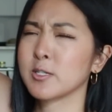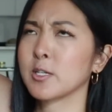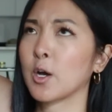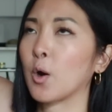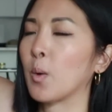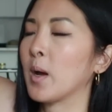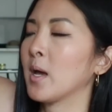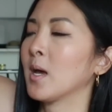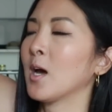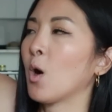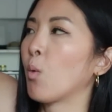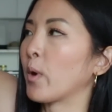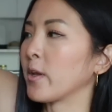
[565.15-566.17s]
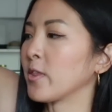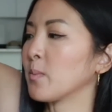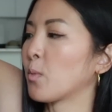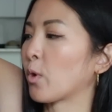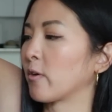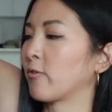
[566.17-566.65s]
So one of the
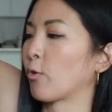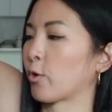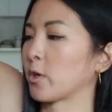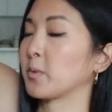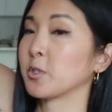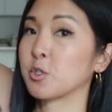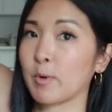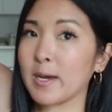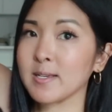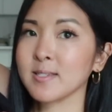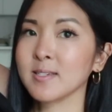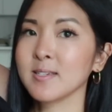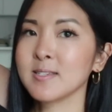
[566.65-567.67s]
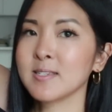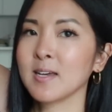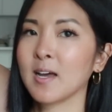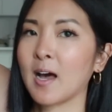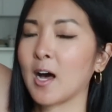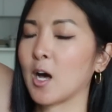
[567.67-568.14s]
more affordable dresses
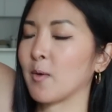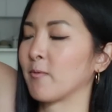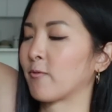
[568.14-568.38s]
um,